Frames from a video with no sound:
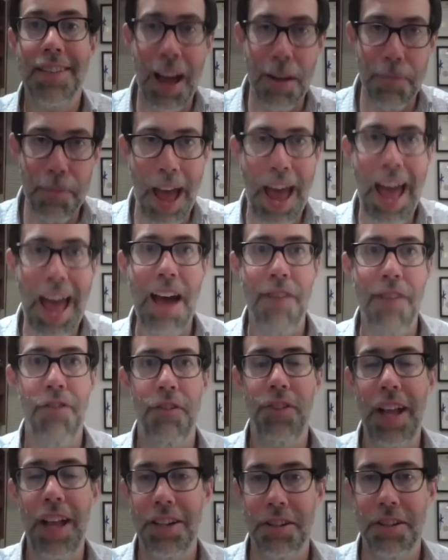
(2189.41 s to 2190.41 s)
on behalf
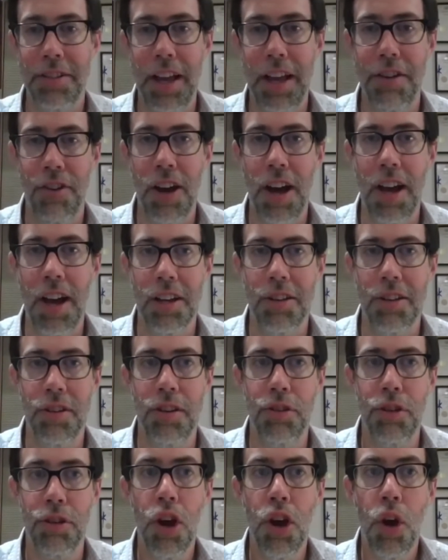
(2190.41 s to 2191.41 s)
of legislative
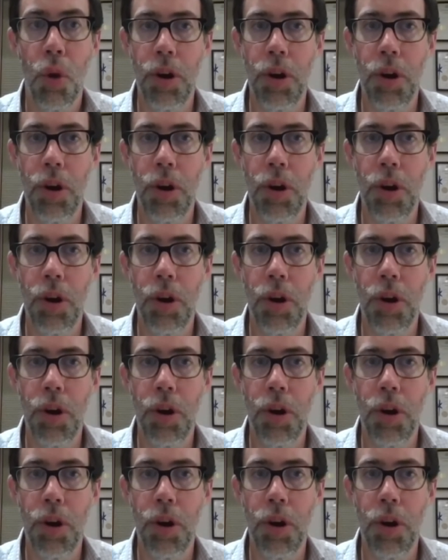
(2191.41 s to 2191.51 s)
caucuses